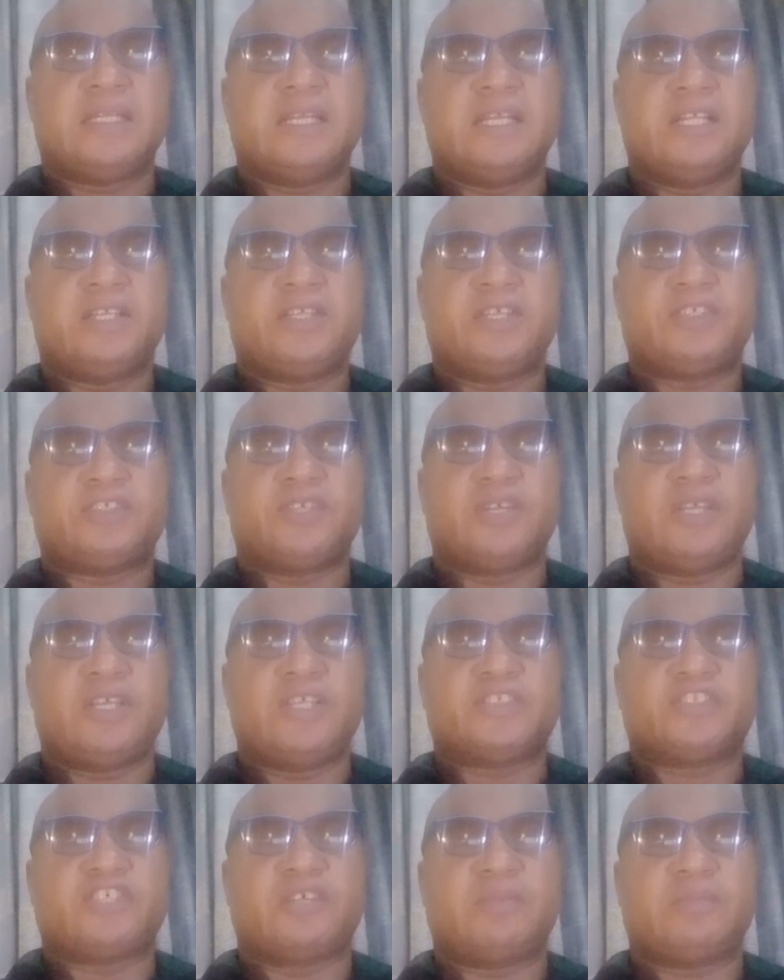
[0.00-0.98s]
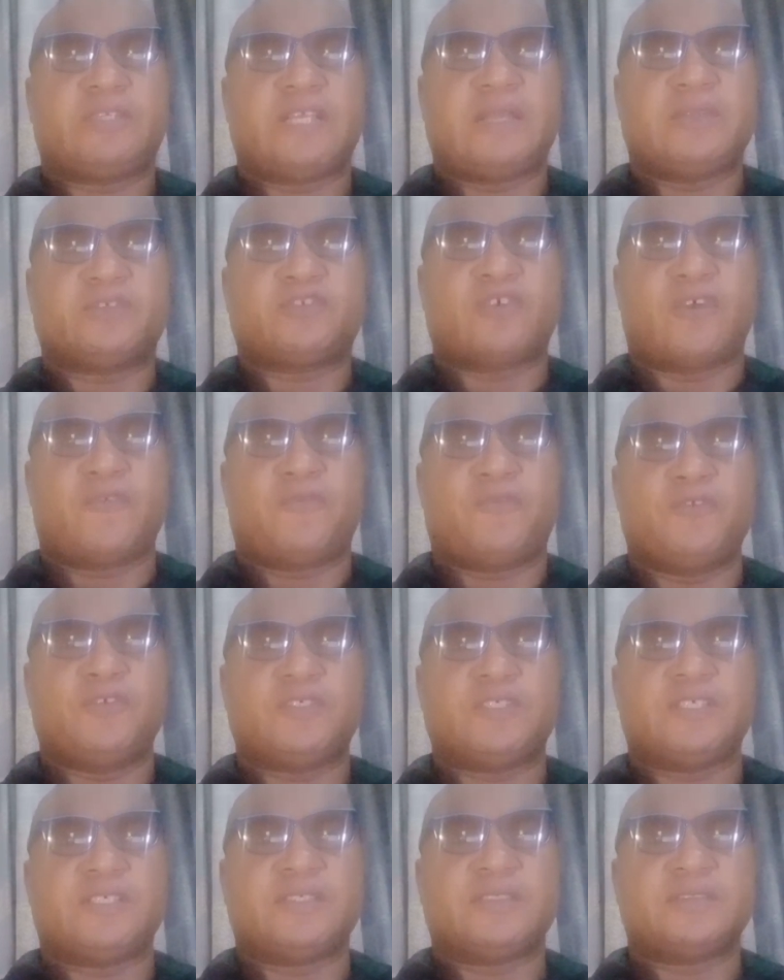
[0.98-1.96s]
the literature is sometimes
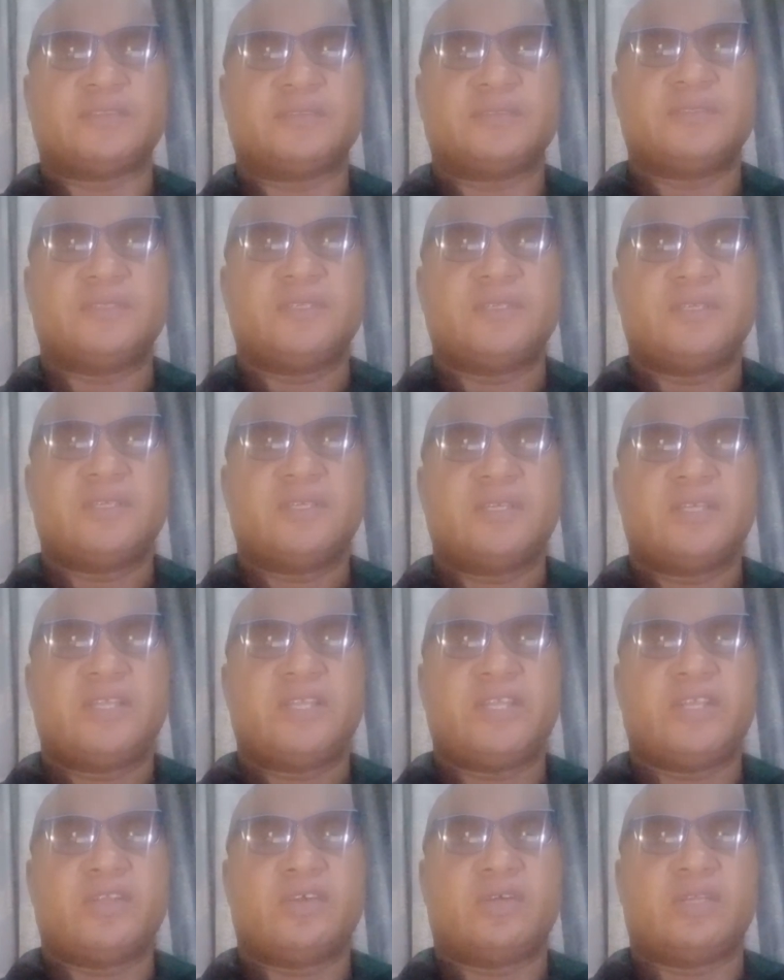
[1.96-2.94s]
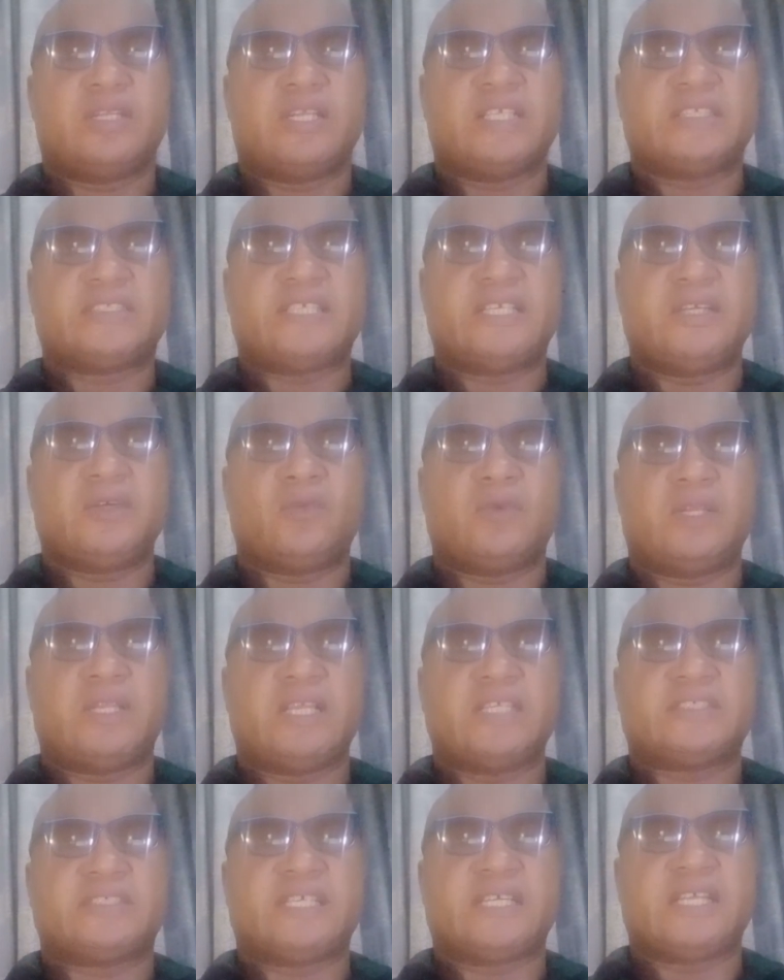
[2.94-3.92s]
confusing in understanding what
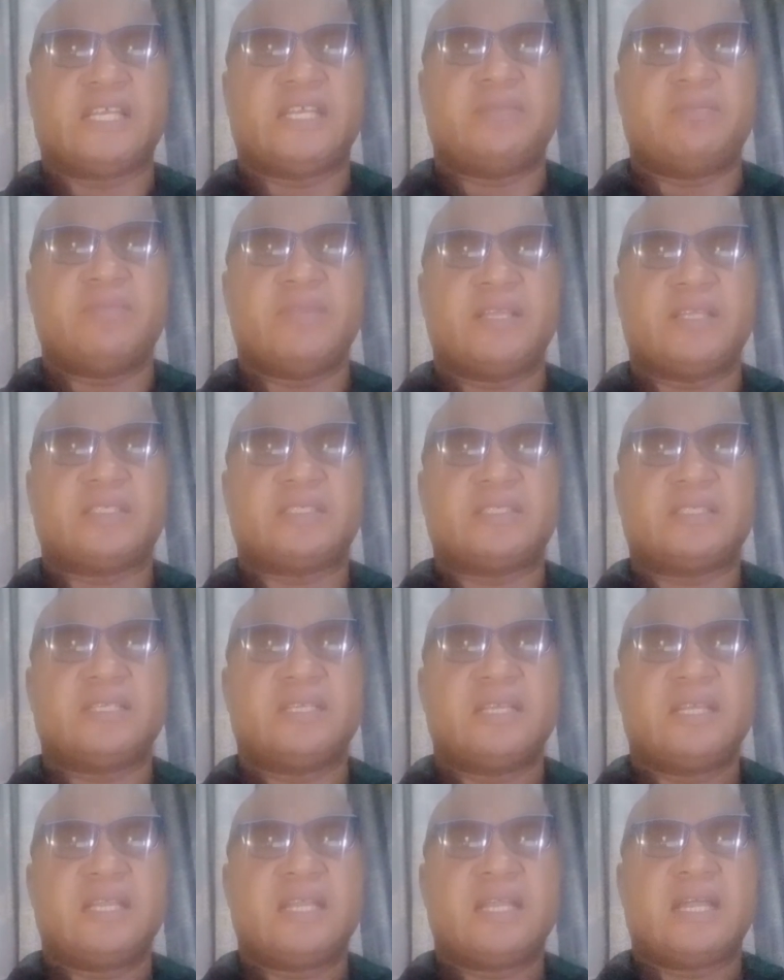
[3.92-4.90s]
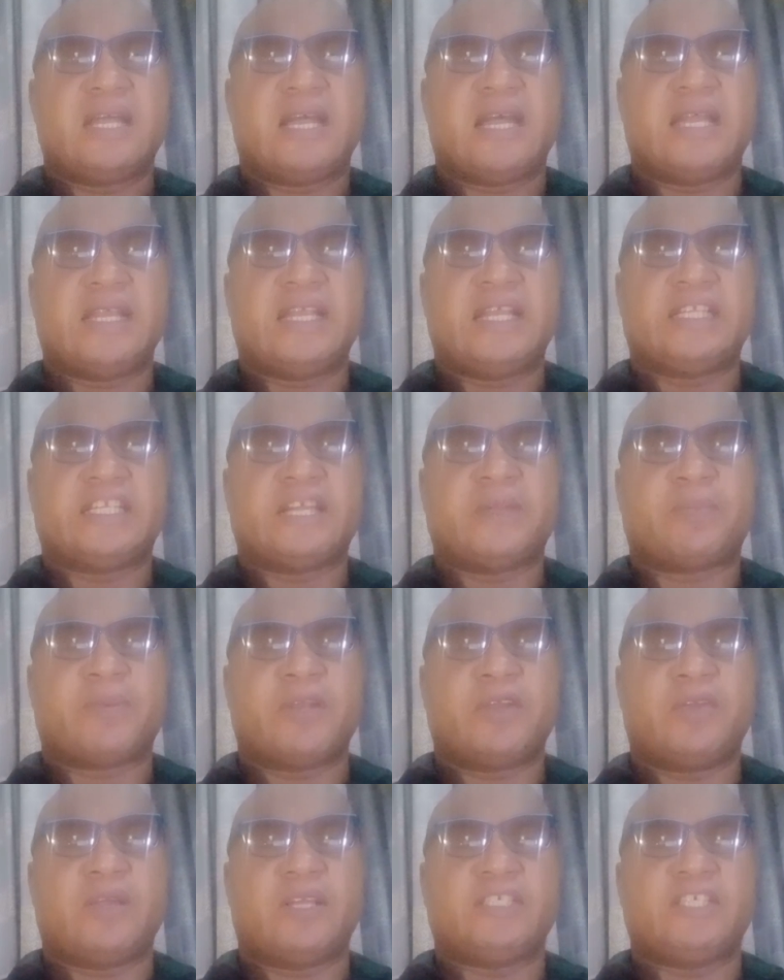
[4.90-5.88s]
exactly makes an
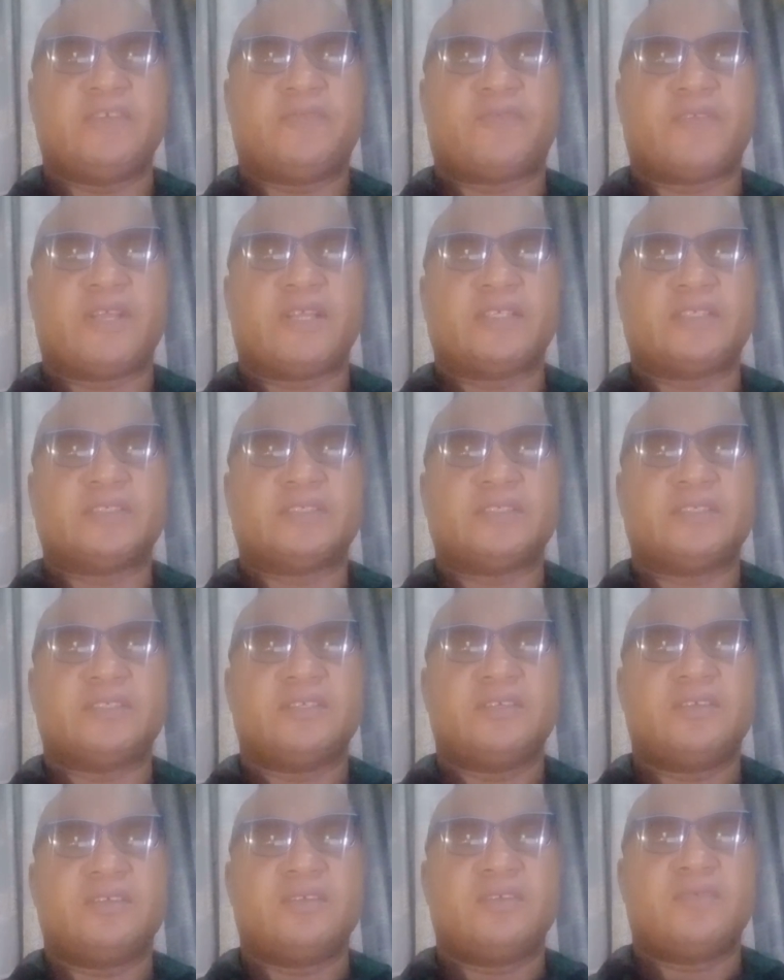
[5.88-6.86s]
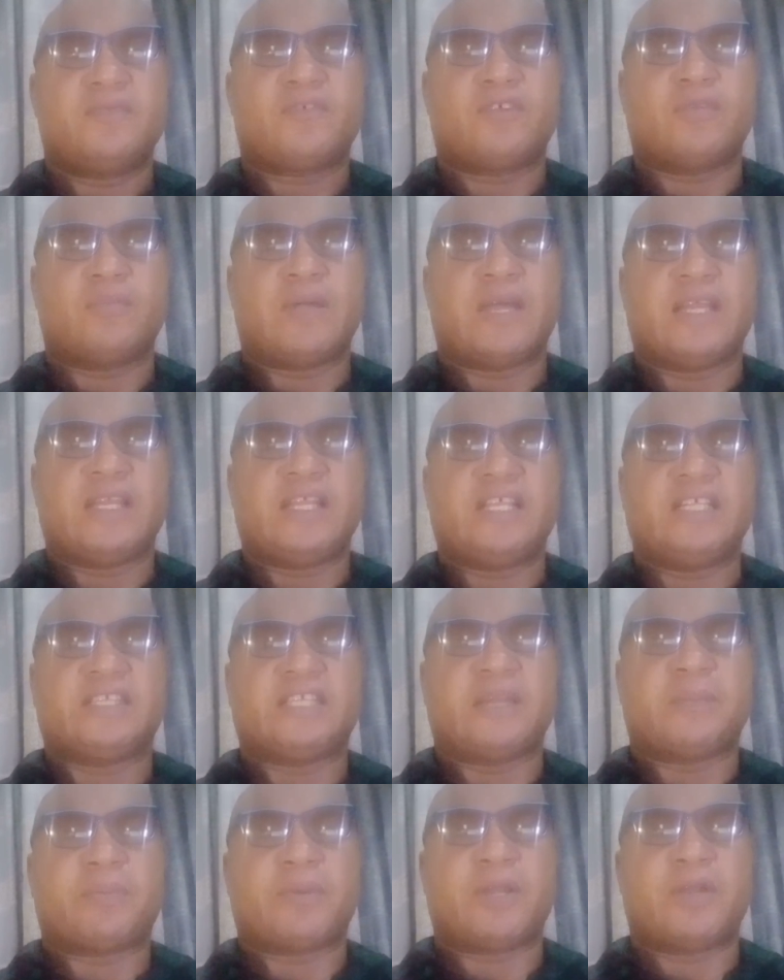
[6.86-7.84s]
entrepreneur different from an
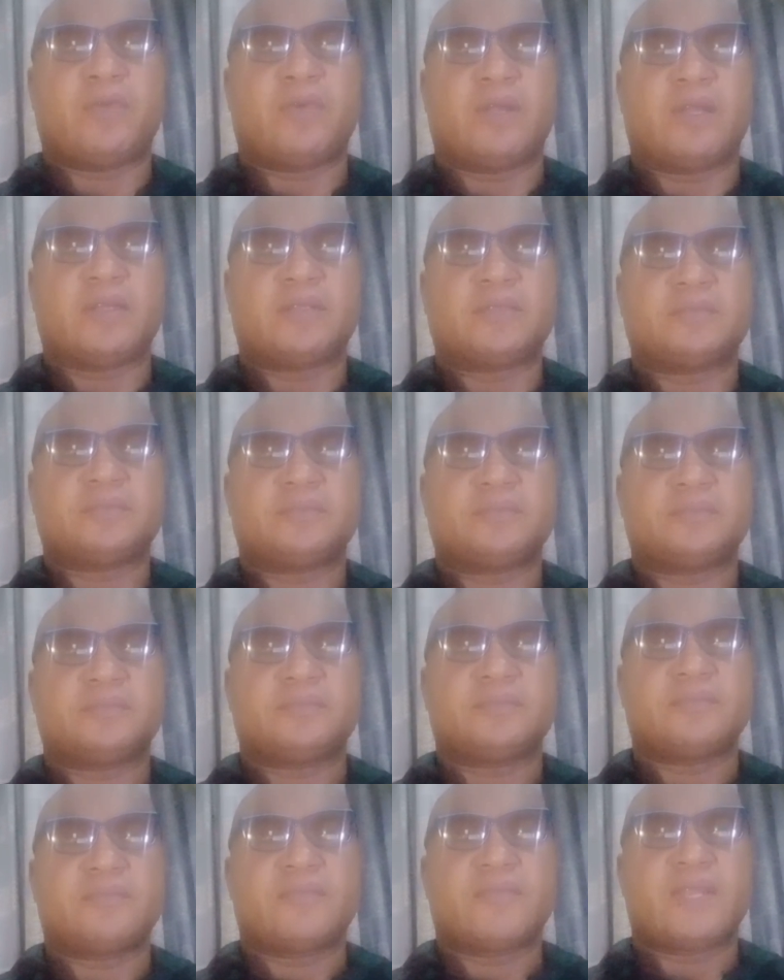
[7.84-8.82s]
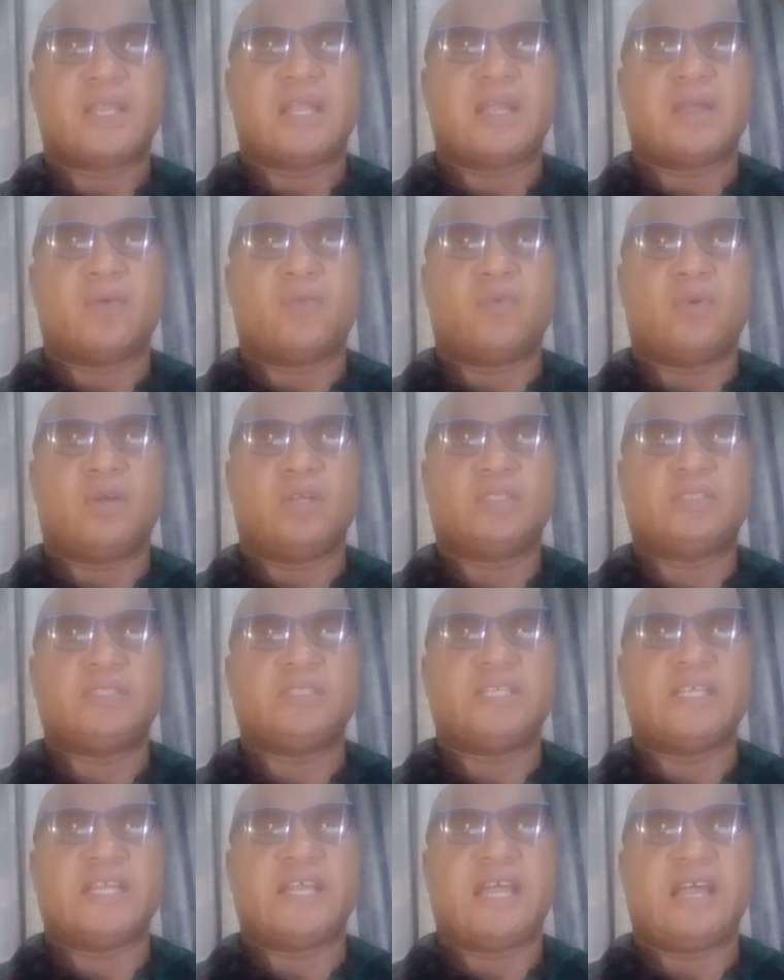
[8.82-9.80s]
intrapreneur and
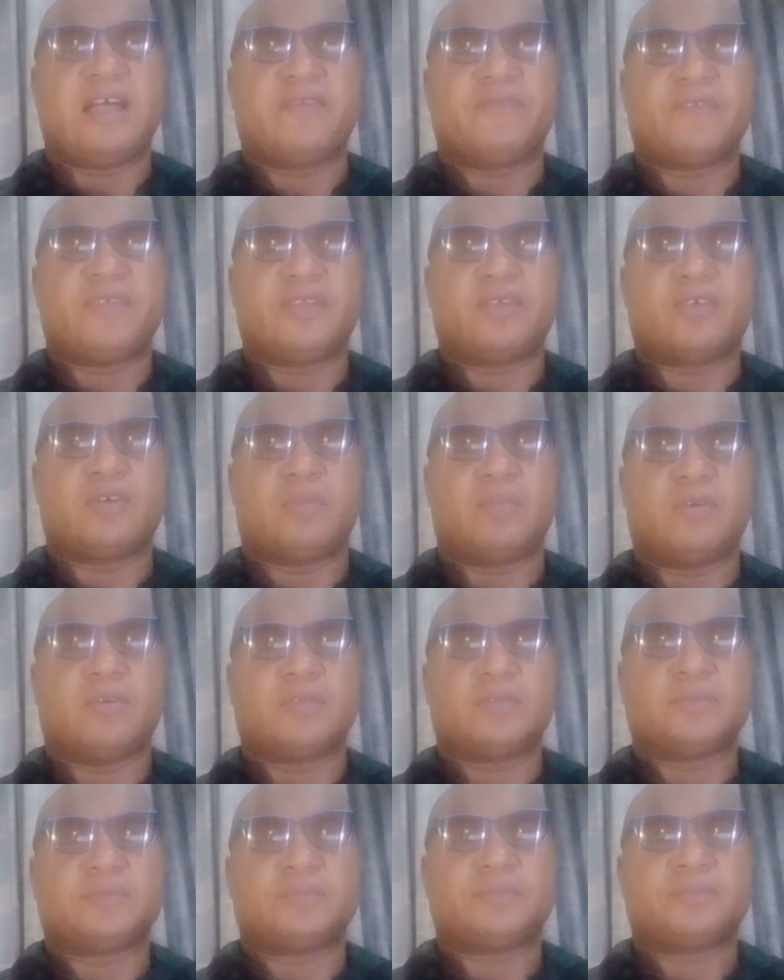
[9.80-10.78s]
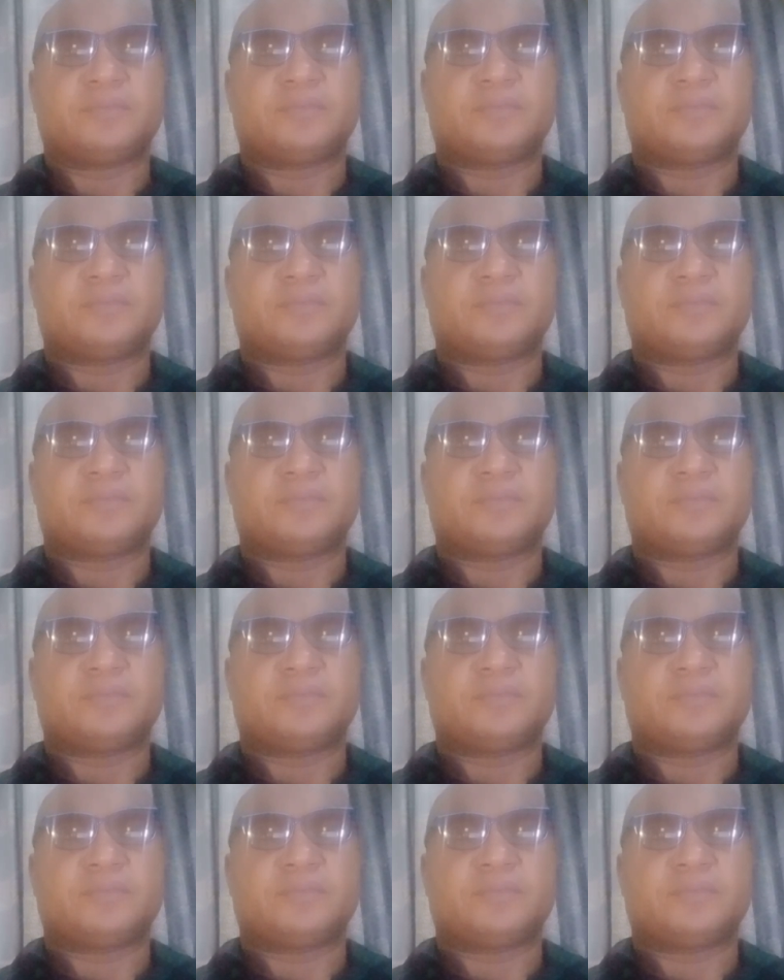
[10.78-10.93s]
what they have in common.